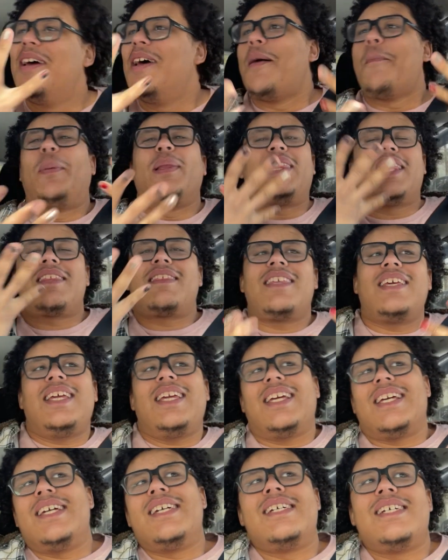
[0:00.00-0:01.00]
but the
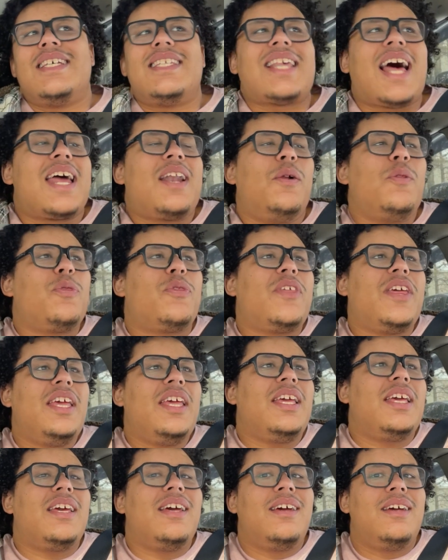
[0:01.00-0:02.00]
thing is, I don't
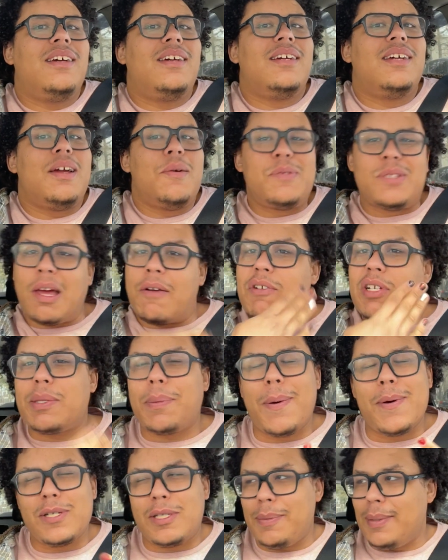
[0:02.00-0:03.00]
think it was ever
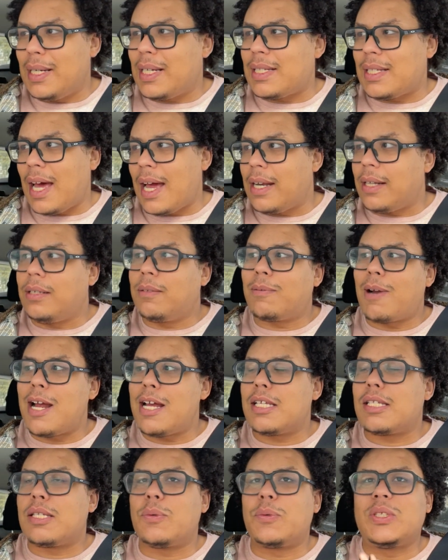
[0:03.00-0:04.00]
supposed to be exciting,
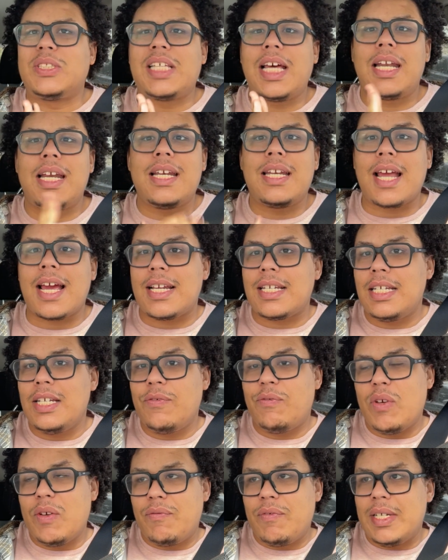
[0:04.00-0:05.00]
right? So we're set in
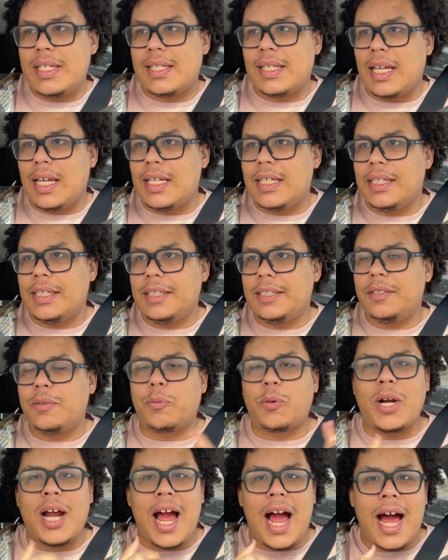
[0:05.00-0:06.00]
1950s London,
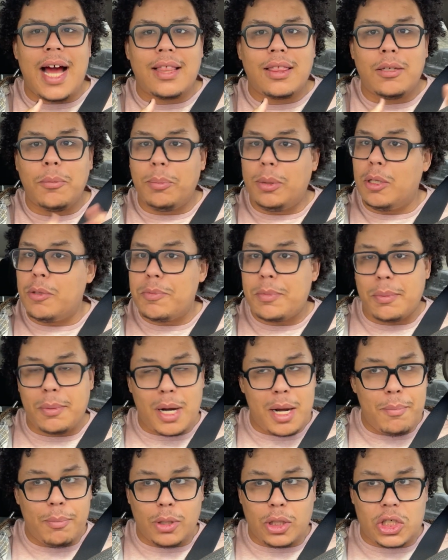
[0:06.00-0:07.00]
we're at the
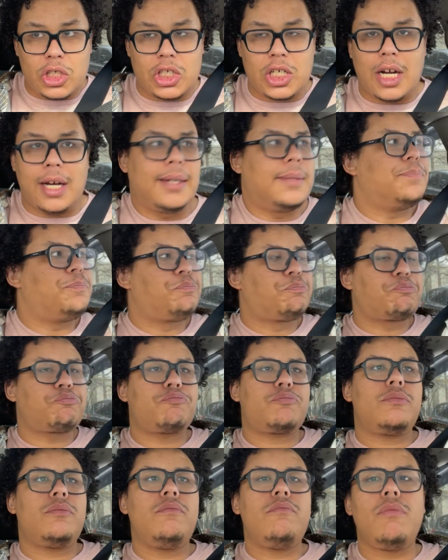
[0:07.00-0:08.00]
Bloomsbury Bookshop,
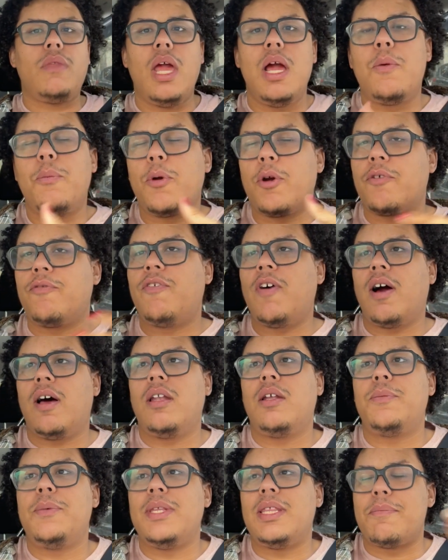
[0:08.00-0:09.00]
and we're
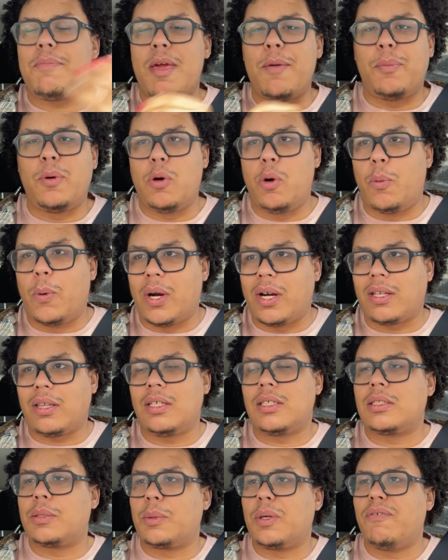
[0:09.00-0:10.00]
following the people who work
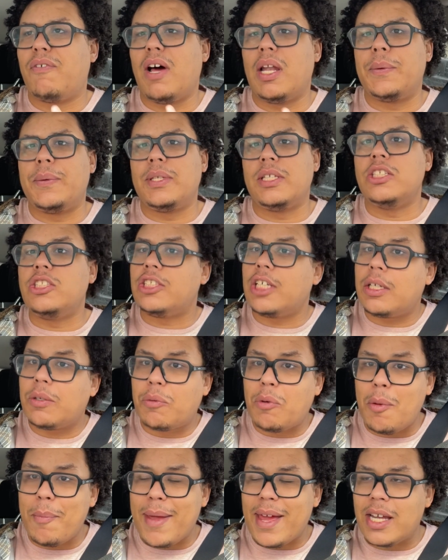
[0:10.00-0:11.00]
there. So we're following the
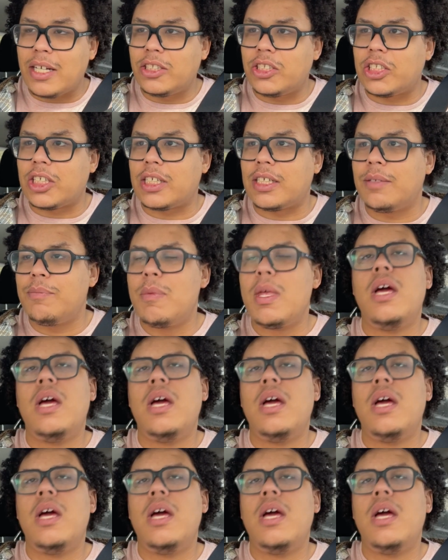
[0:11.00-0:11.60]
general manager,